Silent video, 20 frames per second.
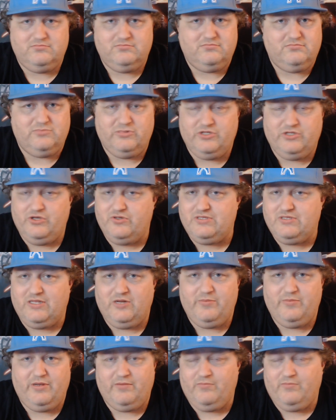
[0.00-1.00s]
use a little
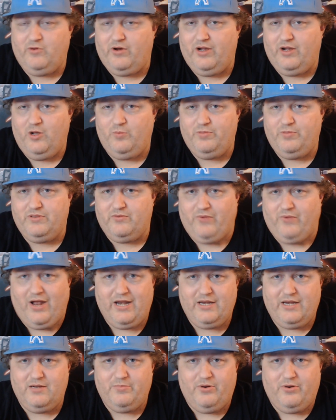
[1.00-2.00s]
bit more help in the
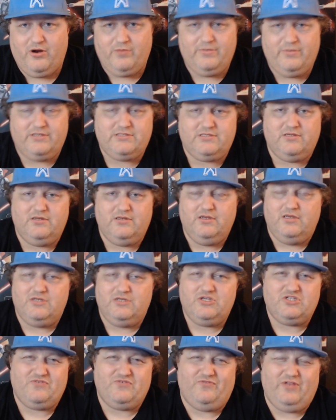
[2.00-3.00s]
writing department,
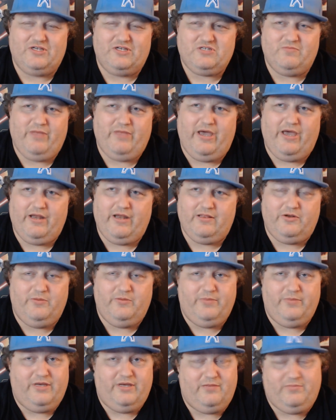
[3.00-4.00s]
just flesh him out a little
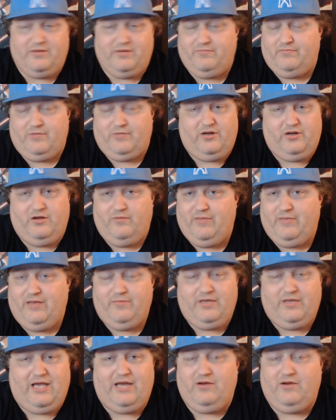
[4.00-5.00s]
bit. But
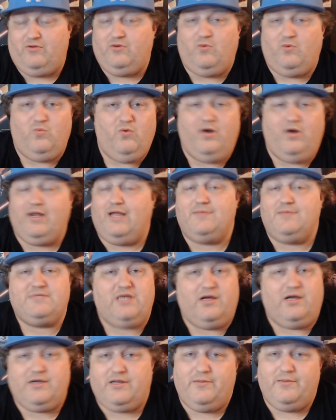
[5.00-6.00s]
maybe I don't know what I'm
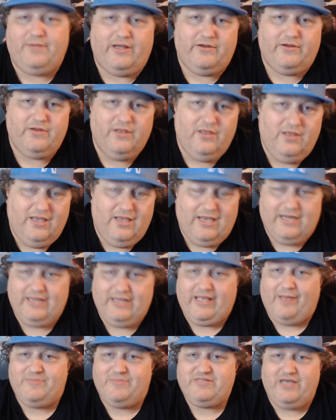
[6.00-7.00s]
talking about, and he
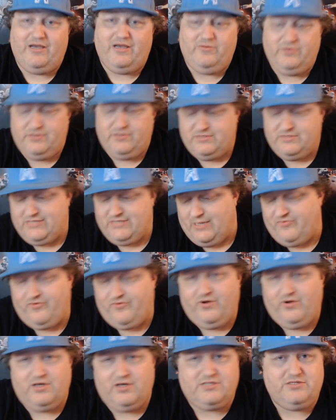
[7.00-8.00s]
comes out with Cyber
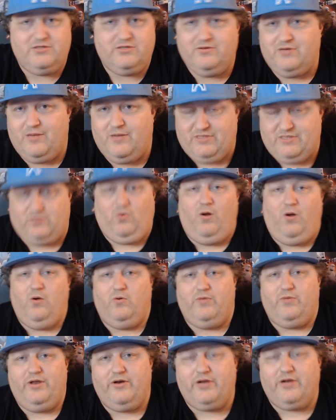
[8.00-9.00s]
Frog 2, and I'm just like, whoa,
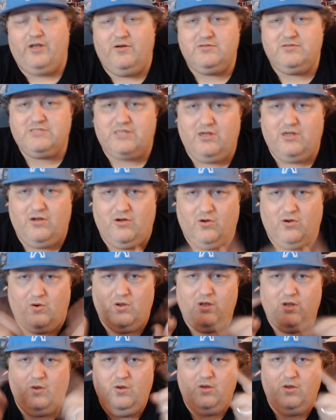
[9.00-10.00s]
there it goes. It all
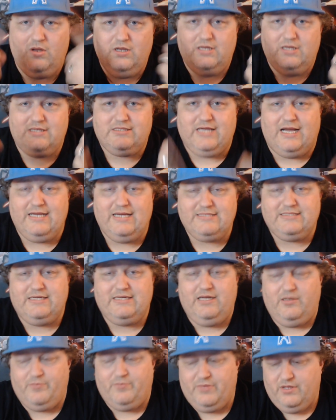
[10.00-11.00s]
ties it
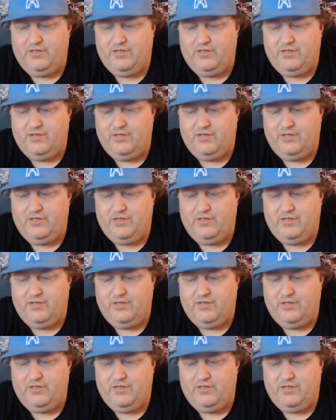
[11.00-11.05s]
up.